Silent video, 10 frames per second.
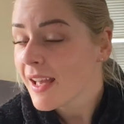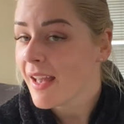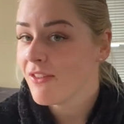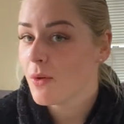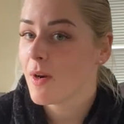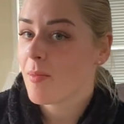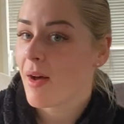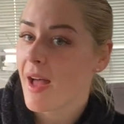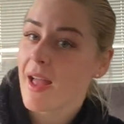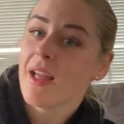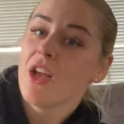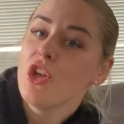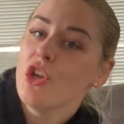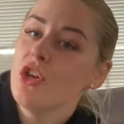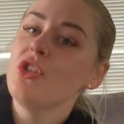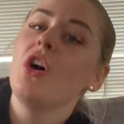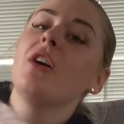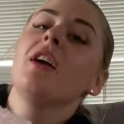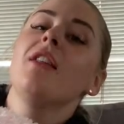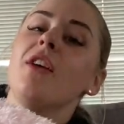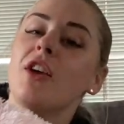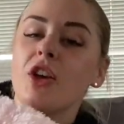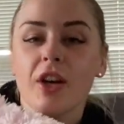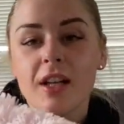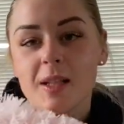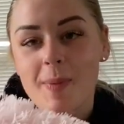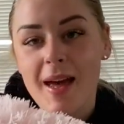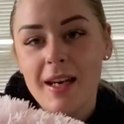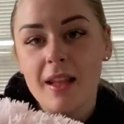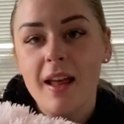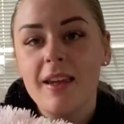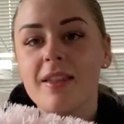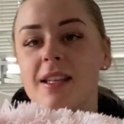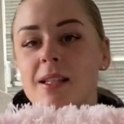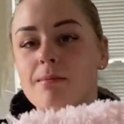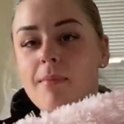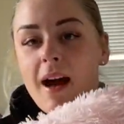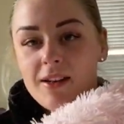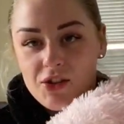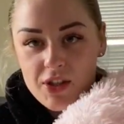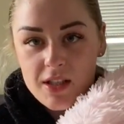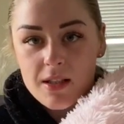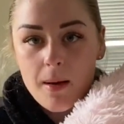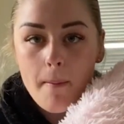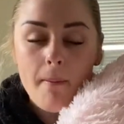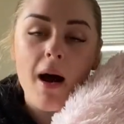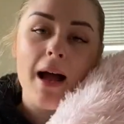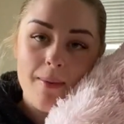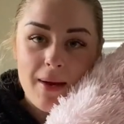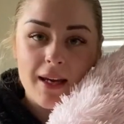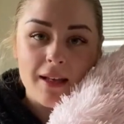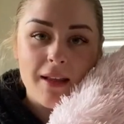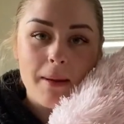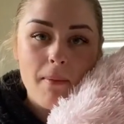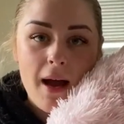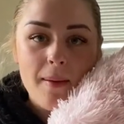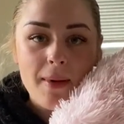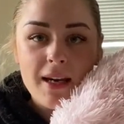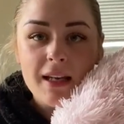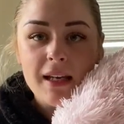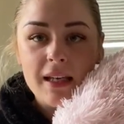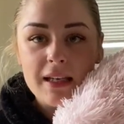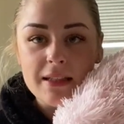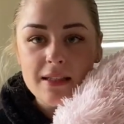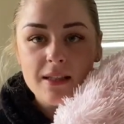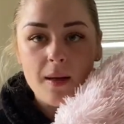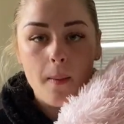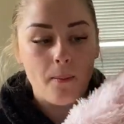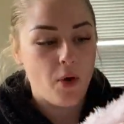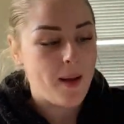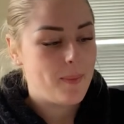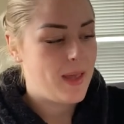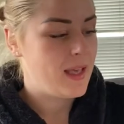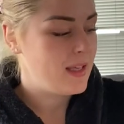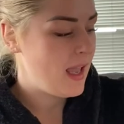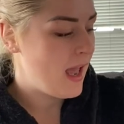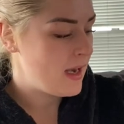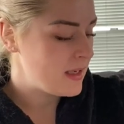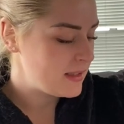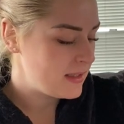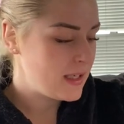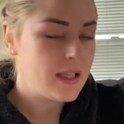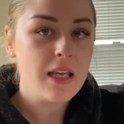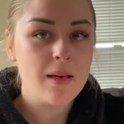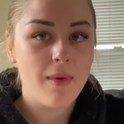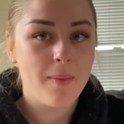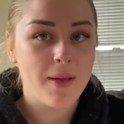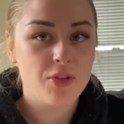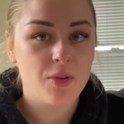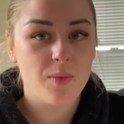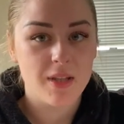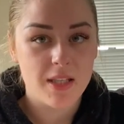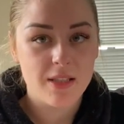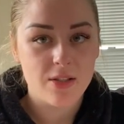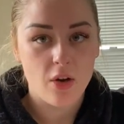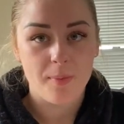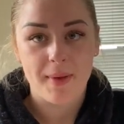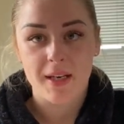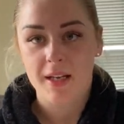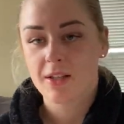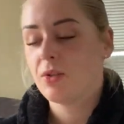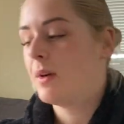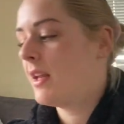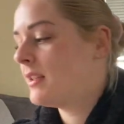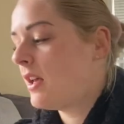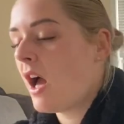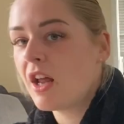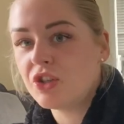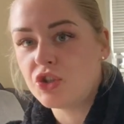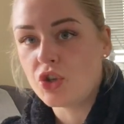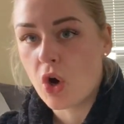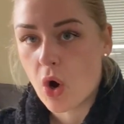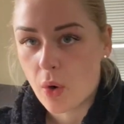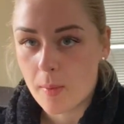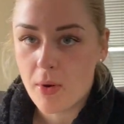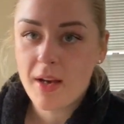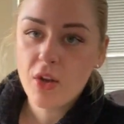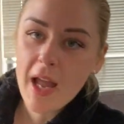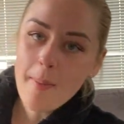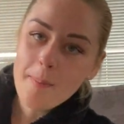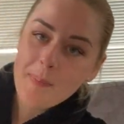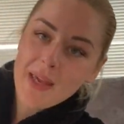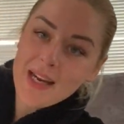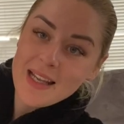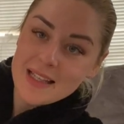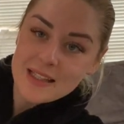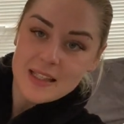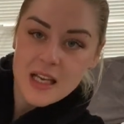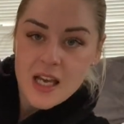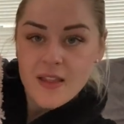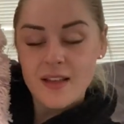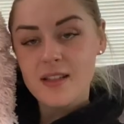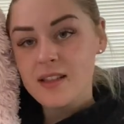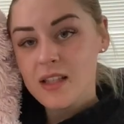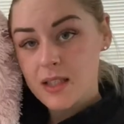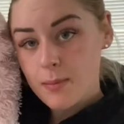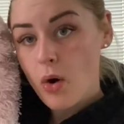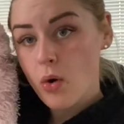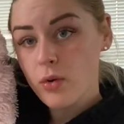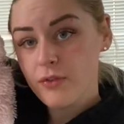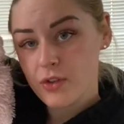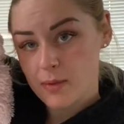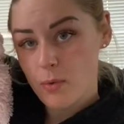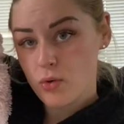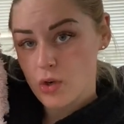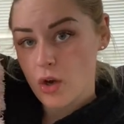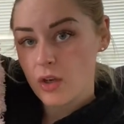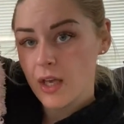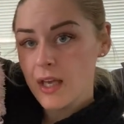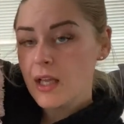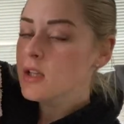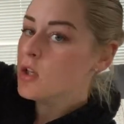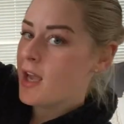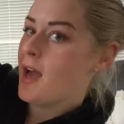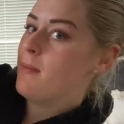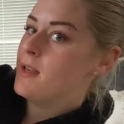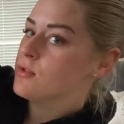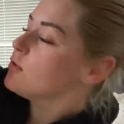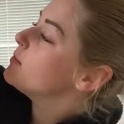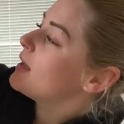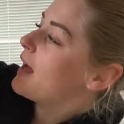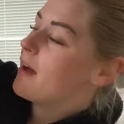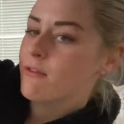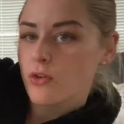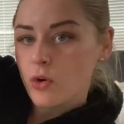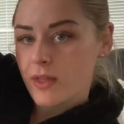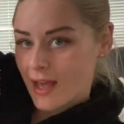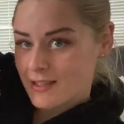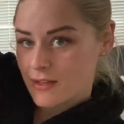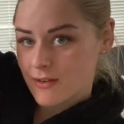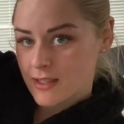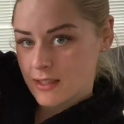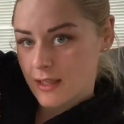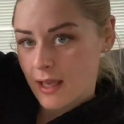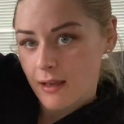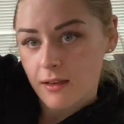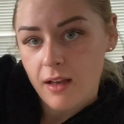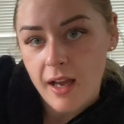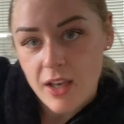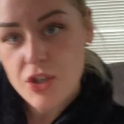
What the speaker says: if you want to buy your dog the cutest bed, like, this matches my bedding. Like, my bedding is bright pink and sitting in my bedroom with this dog bed next to it is adorable. And look how big it is. This is a small for a small dog. Look how much room they have for all the activities in there. Are you